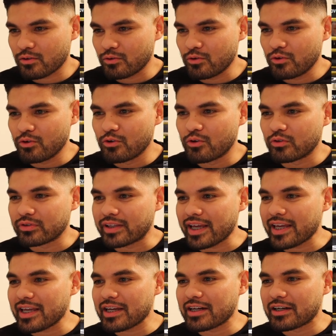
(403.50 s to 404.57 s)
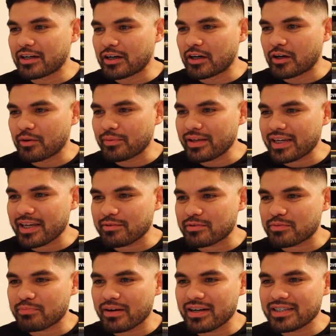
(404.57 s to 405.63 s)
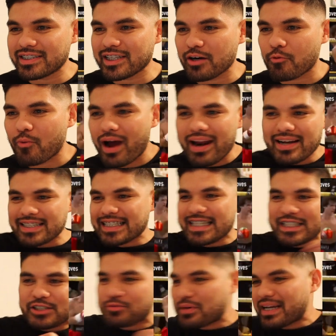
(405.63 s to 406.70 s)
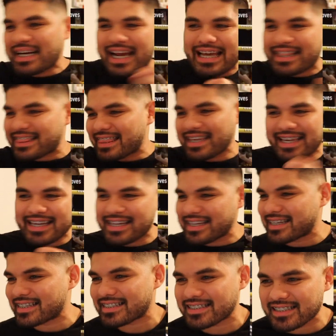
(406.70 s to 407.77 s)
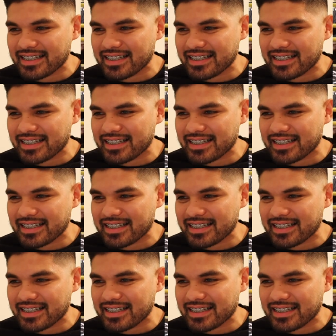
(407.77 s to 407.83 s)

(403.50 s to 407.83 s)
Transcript: Oh damn! He keeps punching him. Why does he swing like this?